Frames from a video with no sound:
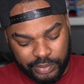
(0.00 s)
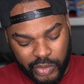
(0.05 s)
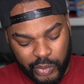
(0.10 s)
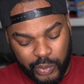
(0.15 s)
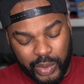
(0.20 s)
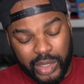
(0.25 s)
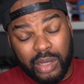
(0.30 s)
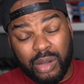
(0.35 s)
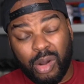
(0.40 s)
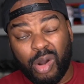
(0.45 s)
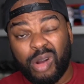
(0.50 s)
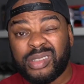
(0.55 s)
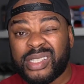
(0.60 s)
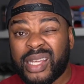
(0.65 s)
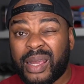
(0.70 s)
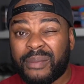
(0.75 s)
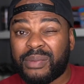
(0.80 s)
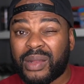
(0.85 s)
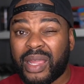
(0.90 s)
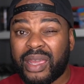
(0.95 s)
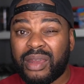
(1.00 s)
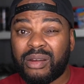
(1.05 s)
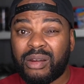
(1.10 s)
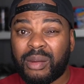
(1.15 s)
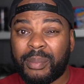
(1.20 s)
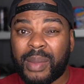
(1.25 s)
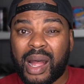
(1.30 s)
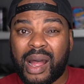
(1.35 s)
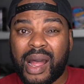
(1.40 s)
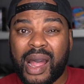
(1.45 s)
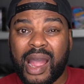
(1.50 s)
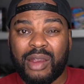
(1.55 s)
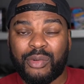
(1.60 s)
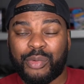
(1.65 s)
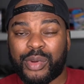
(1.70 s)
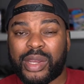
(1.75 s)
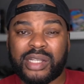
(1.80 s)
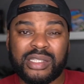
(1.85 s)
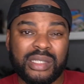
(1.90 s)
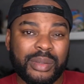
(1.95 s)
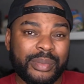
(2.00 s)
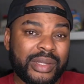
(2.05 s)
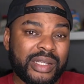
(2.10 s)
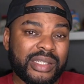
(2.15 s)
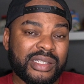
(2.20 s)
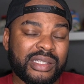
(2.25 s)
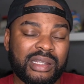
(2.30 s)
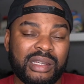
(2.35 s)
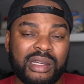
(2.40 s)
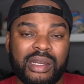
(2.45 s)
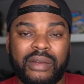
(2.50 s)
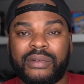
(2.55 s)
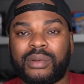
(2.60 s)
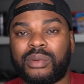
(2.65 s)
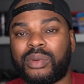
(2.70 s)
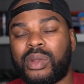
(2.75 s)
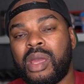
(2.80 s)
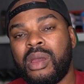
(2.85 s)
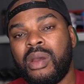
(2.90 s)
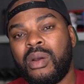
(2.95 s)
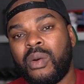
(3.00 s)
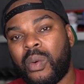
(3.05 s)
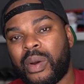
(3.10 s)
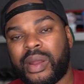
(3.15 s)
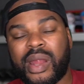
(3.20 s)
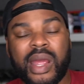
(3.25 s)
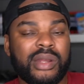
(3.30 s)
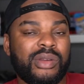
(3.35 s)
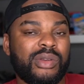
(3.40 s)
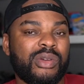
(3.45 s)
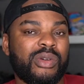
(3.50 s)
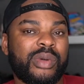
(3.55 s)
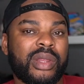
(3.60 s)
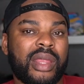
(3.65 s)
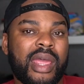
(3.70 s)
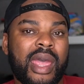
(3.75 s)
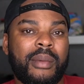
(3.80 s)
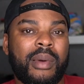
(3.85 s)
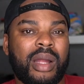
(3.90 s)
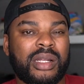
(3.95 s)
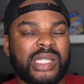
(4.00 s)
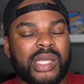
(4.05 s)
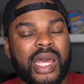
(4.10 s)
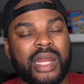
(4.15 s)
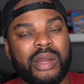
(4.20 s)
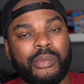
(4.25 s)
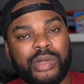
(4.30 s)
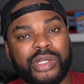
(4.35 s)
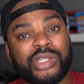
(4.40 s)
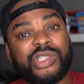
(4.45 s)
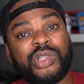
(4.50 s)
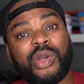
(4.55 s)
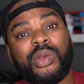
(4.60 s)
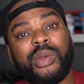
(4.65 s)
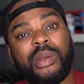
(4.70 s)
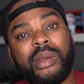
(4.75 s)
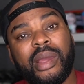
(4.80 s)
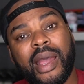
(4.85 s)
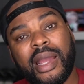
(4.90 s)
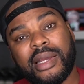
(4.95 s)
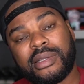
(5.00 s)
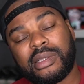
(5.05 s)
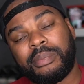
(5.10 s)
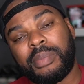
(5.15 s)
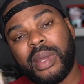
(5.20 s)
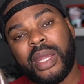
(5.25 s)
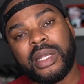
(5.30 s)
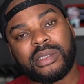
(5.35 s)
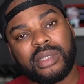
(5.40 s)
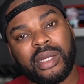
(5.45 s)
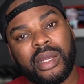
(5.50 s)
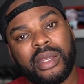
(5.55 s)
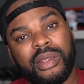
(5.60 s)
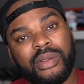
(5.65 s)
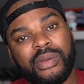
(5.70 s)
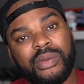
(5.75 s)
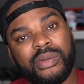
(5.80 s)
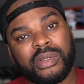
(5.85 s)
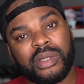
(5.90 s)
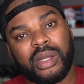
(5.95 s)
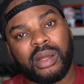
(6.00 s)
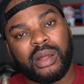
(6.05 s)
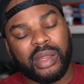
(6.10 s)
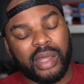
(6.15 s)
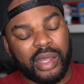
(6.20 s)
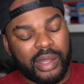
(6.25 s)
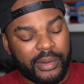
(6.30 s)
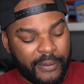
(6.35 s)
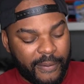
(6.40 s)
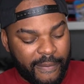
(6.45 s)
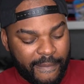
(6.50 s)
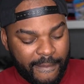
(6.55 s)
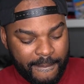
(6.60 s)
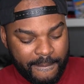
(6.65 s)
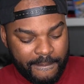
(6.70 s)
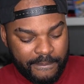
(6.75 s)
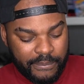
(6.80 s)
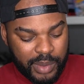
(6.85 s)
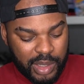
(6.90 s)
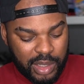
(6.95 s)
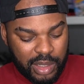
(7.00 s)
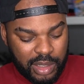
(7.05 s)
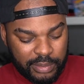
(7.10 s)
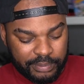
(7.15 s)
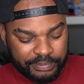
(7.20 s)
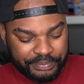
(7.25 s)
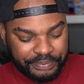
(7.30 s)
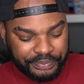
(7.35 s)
We can go in depth later about how I rig some of this stuff and what I do with that. I just kind of want to show you guys the baits that I use and all that. But yeah,